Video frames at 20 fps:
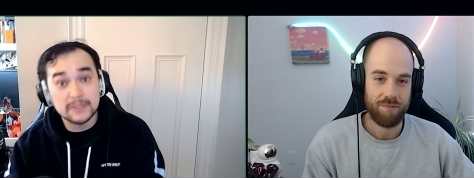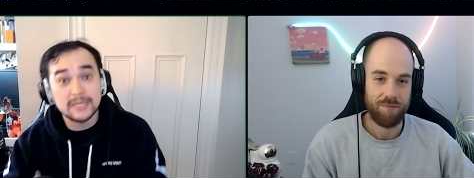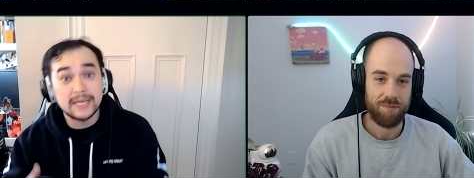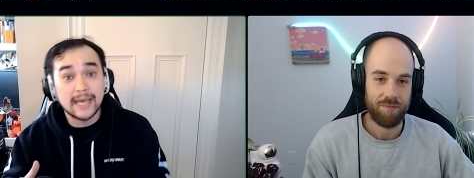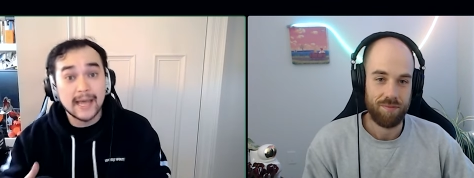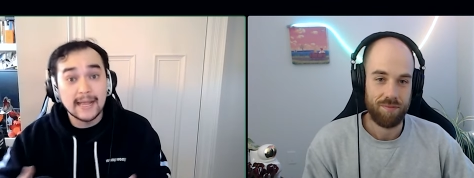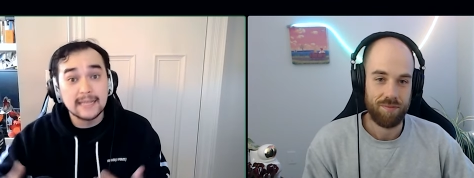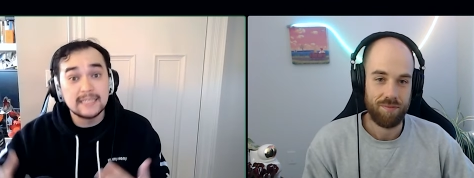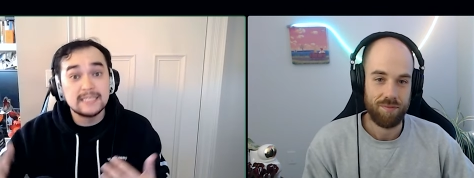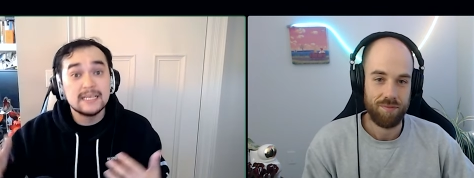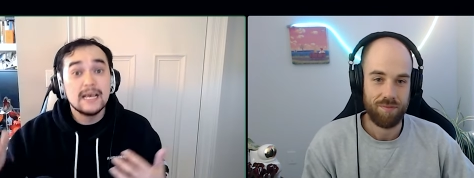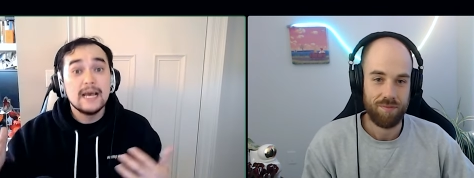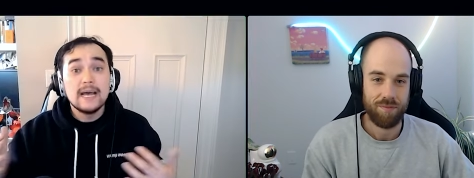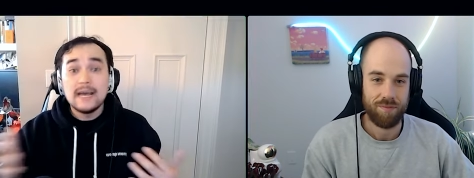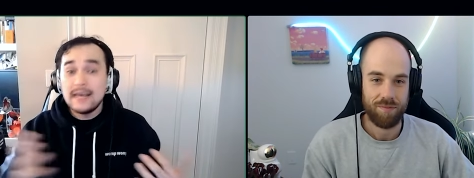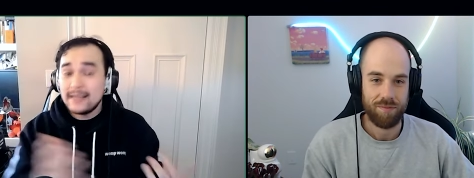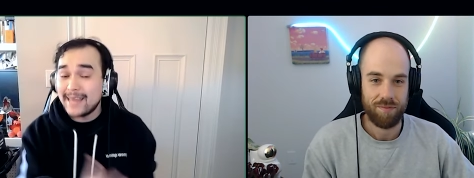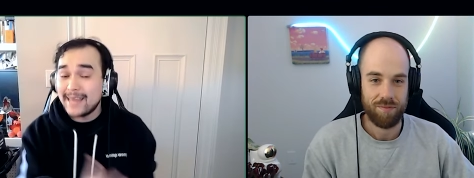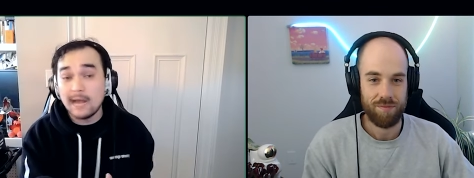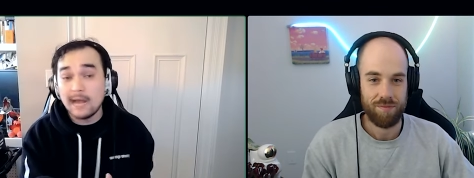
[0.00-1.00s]
Speaker 1: against
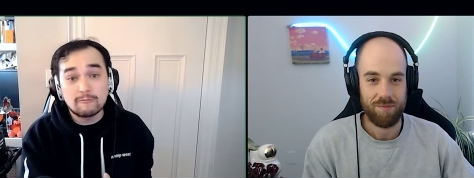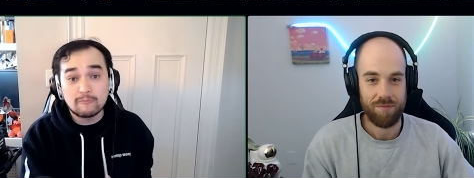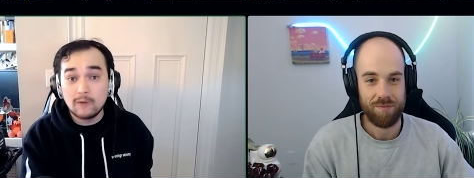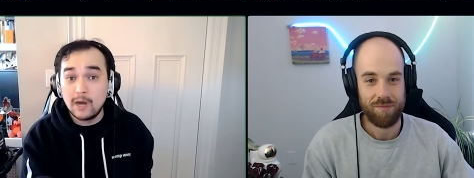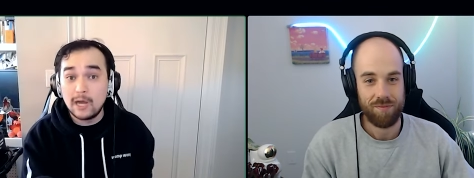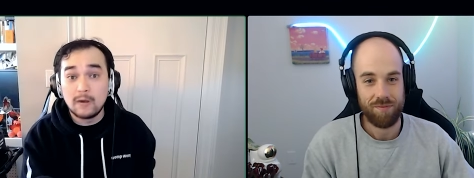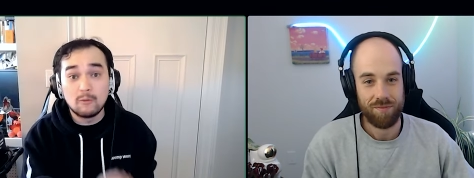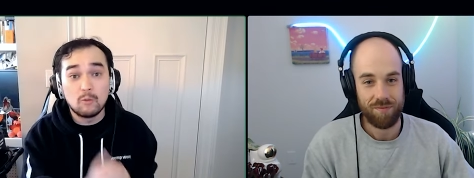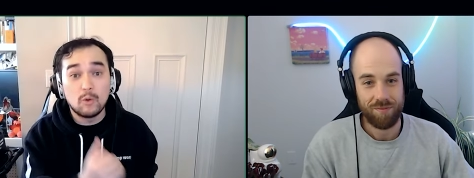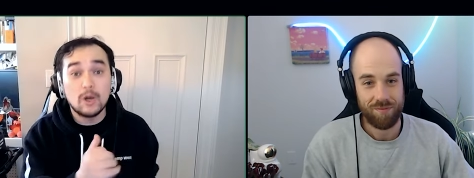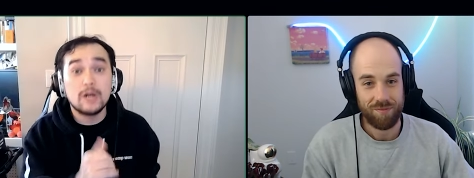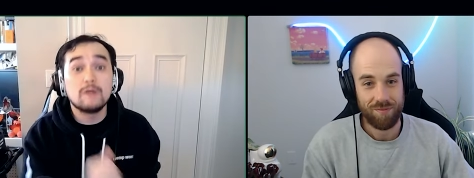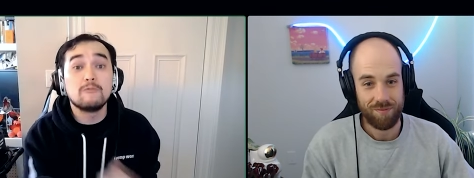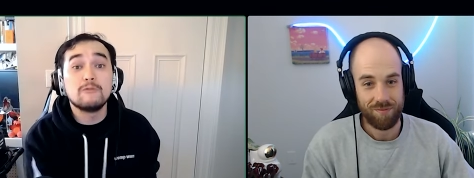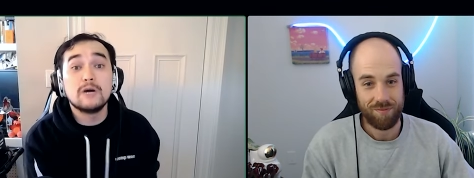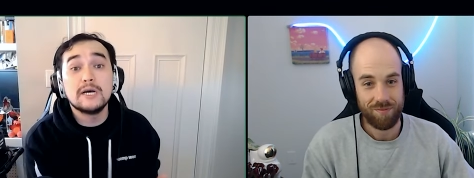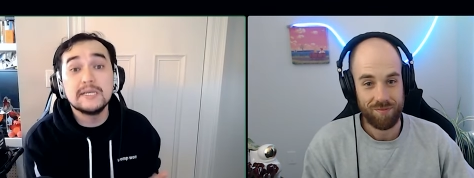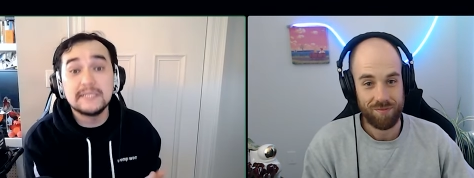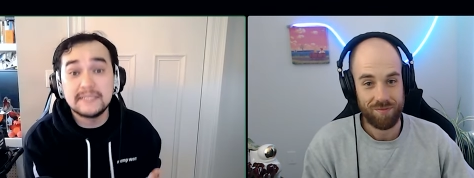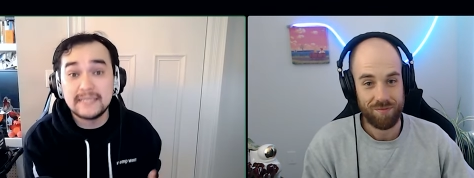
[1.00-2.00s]
that run, what it
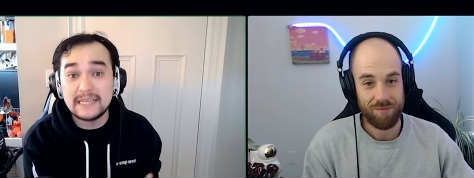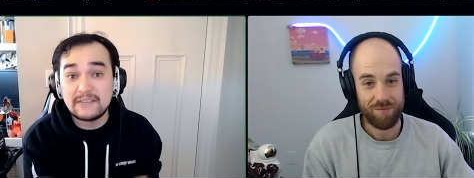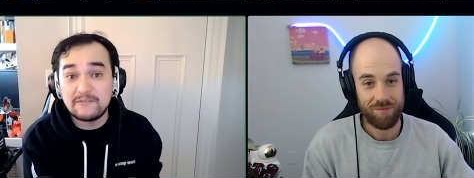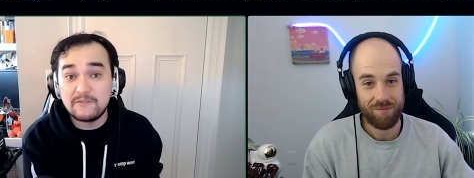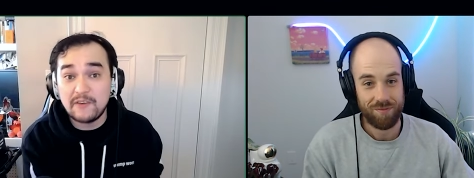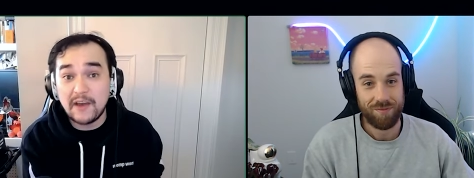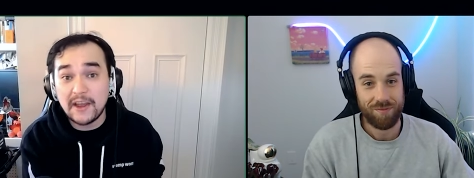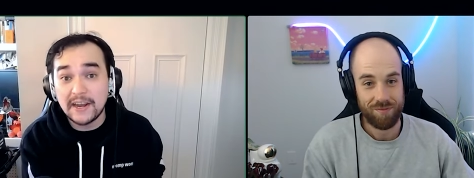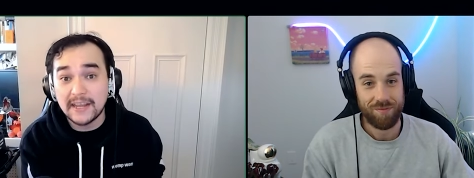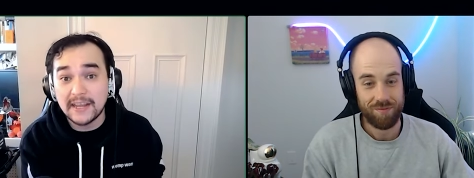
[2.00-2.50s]
was, that fight